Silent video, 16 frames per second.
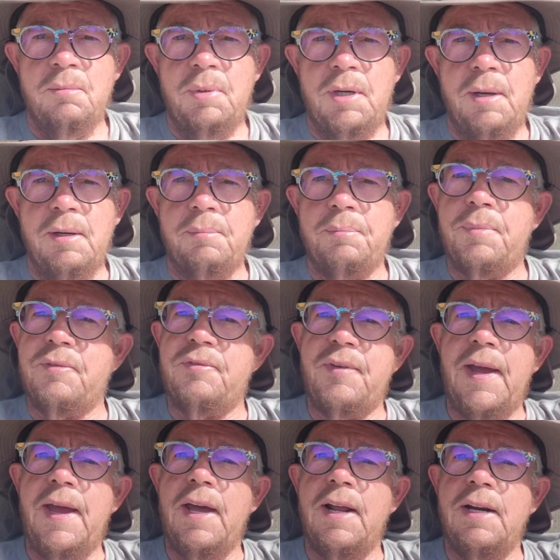Put up a
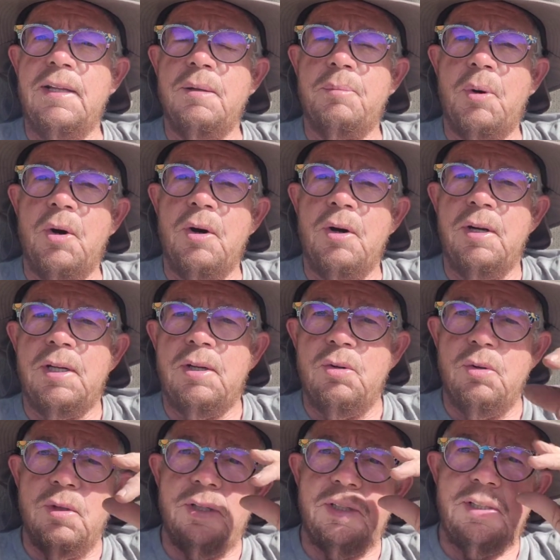fan in the barn
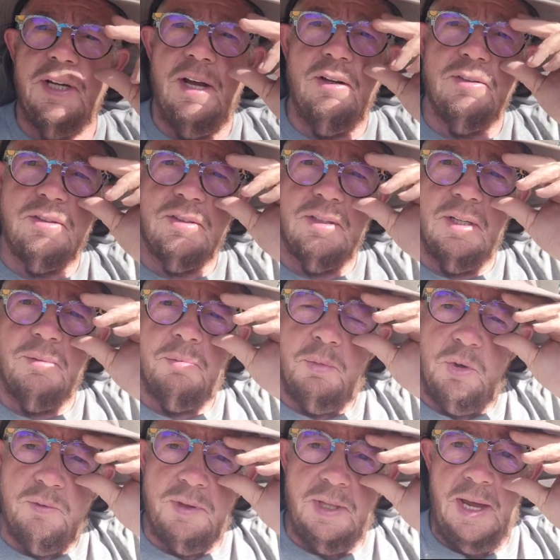to cool it down
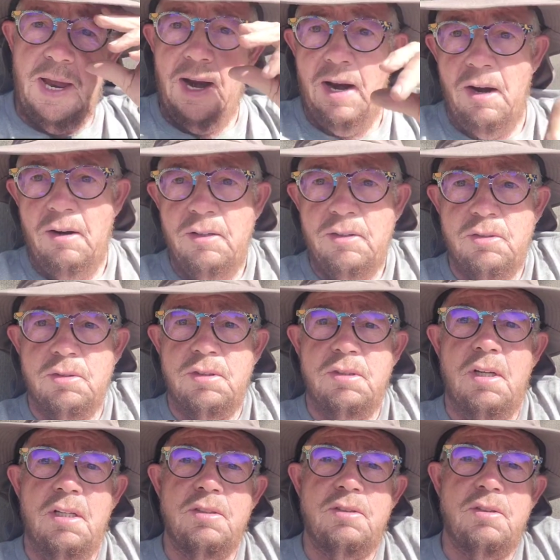some. Move the air so
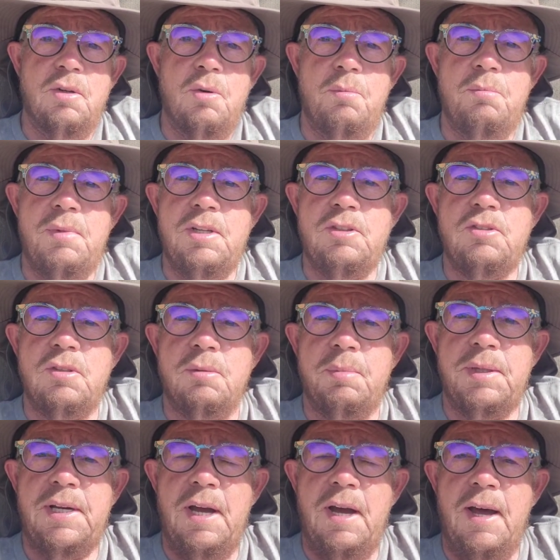it's not so
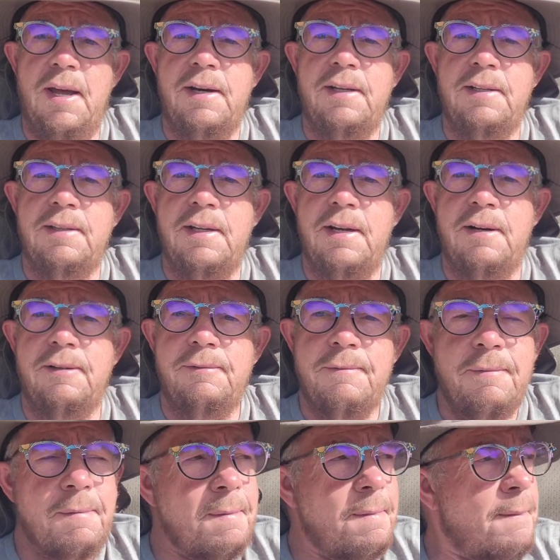miserably hot in there.